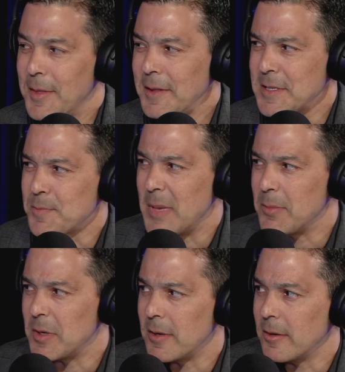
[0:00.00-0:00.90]
I, think this may
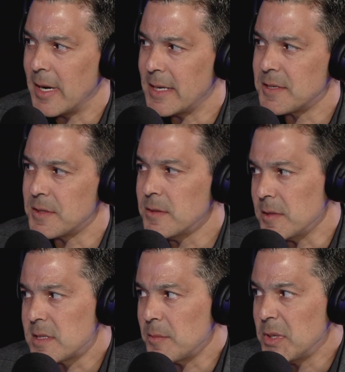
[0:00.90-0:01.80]
be your answer too.
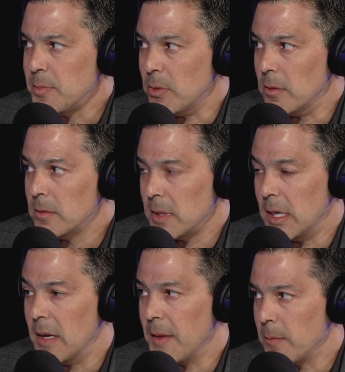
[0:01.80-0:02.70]
It's the people
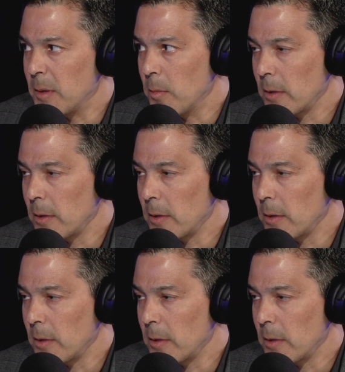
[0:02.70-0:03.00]
uh, that we yep.